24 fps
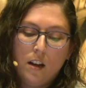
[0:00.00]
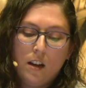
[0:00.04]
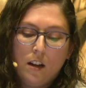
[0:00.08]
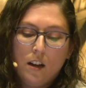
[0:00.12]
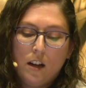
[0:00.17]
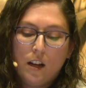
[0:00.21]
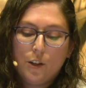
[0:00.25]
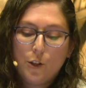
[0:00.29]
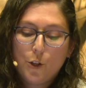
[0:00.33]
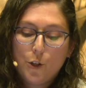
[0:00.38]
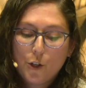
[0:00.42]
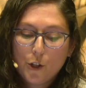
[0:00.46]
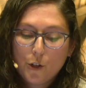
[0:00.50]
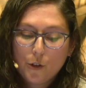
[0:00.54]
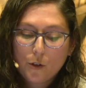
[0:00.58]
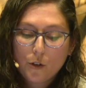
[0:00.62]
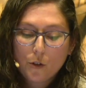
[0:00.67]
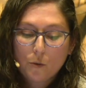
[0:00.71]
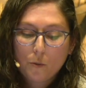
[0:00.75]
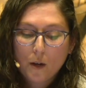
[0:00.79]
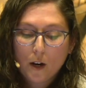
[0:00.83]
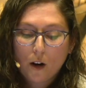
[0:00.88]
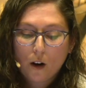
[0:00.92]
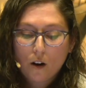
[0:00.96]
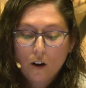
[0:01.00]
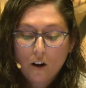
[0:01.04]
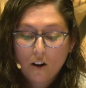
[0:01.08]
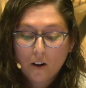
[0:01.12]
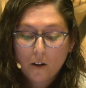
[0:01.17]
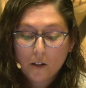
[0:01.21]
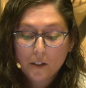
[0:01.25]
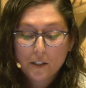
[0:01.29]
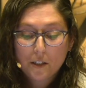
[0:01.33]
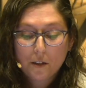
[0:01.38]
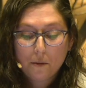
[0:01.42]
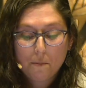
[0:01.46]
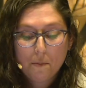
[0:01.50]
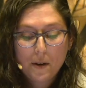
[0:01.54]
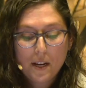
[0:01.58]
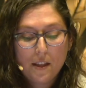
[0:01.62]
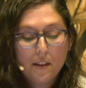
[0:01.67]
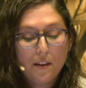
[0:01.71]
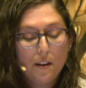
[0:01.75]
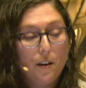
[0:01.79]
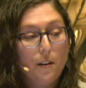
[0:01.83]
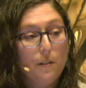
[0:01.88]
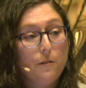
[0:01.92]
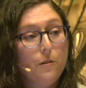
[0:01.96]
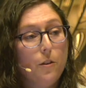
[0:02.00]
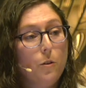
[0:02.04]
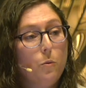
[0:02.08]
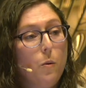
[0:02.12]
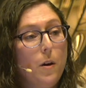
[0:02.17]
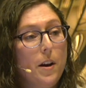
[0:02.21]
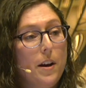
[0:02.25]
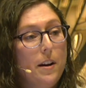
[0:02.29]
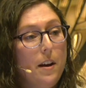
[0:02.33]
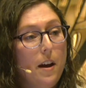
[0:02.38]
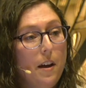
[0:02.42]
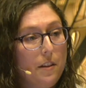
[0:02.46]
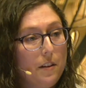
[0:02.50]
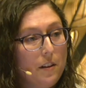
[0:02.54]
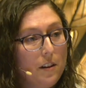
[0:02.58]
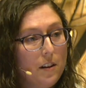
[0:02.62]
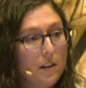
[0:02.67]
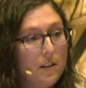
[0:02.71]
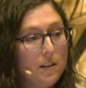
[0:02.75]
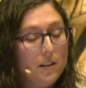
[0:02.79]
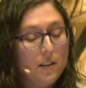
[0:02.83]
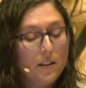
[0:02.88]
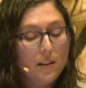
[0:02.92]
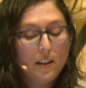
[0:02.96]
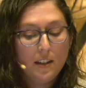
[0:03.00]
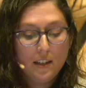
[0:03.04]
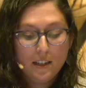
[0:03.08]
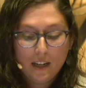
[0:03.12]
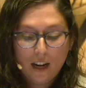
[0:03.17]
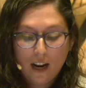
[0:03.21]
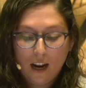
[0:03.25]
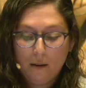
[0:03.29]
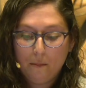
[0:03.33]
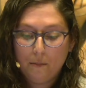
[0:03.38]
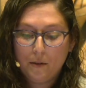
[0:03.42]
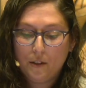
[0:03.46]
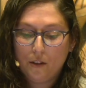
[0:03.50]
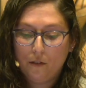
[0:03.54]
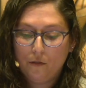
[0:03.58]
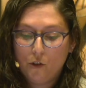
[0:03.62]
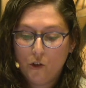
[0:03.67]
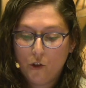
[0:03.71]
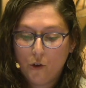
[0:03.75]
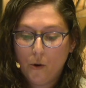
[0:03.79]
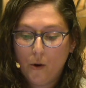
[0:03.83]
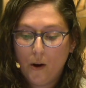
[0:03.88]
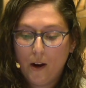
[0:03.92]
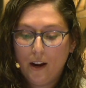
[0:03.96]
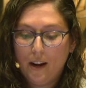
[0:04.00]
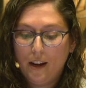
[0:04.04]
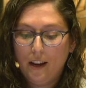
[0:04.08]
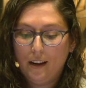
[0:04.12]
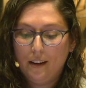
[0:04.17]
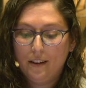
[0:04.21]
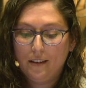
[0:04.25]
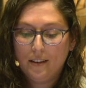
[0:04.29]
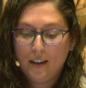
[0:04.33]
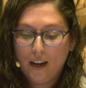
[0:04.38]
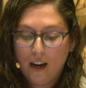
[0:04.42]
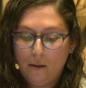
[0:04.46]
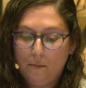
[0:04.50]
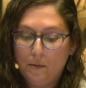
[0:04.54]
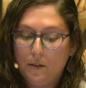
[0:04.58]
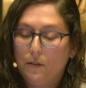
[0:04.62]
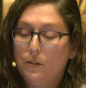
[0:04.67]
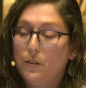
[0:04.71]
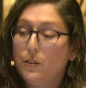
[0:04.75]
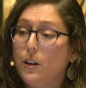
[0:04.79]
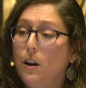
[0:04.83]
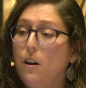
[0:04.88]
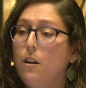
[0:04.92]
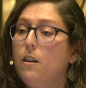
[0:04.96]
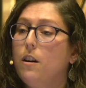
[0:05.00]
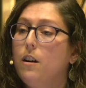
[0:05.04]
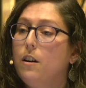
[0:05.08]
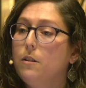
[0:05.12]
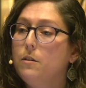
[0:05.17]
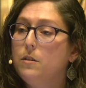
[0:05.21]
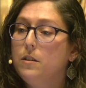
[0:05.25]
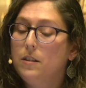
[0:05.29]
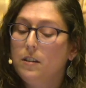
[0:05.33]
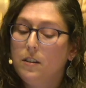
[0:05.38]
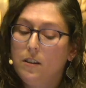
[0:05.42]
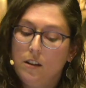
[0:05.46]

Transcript: As Jews, we are called to be there for one another in times of joy and times of sorrow.